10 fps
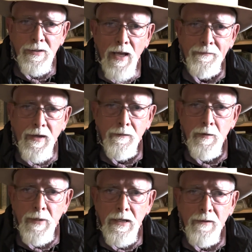have given
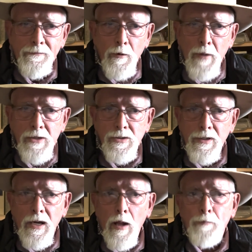me information
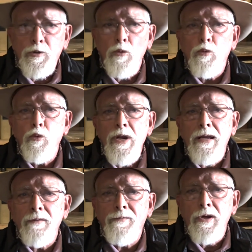to help to
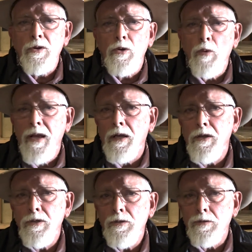reconfigure the rake I
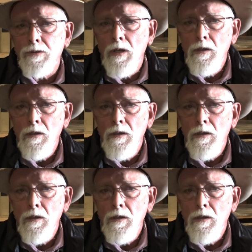use,